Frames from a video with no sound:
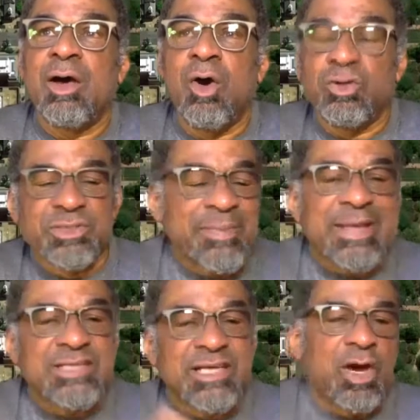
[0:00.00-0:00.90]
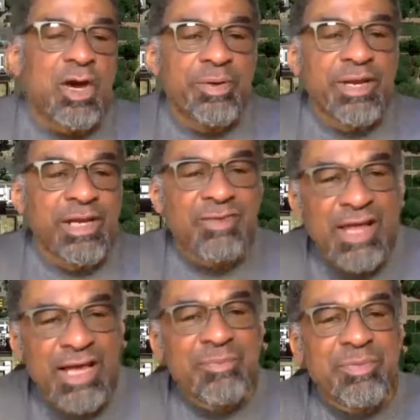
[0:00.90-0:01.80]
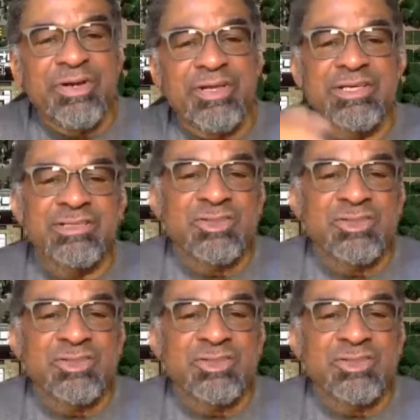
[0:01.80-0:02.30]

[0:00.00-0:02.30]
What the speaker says: automatic opening of libraries,